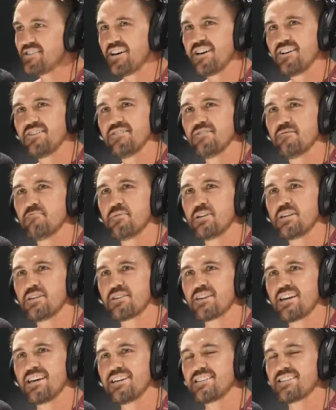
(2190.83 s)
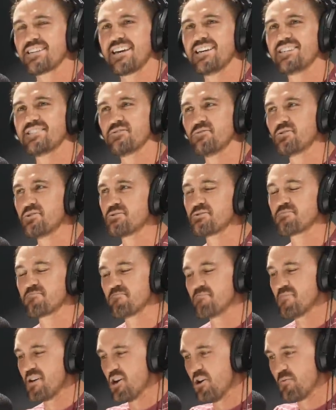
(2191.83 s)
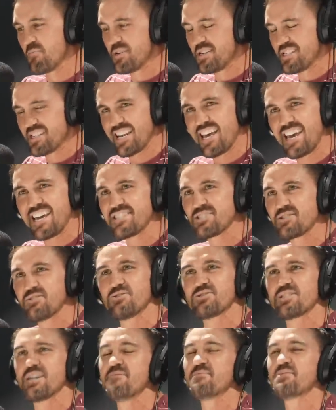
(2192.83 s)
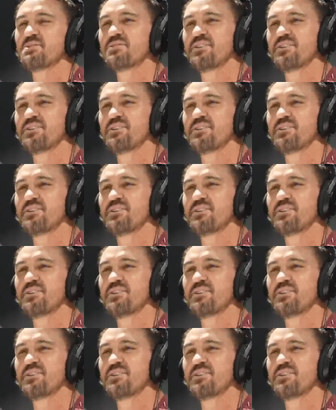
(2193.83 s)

so. But he, he, he, thought it was helping his legs do something.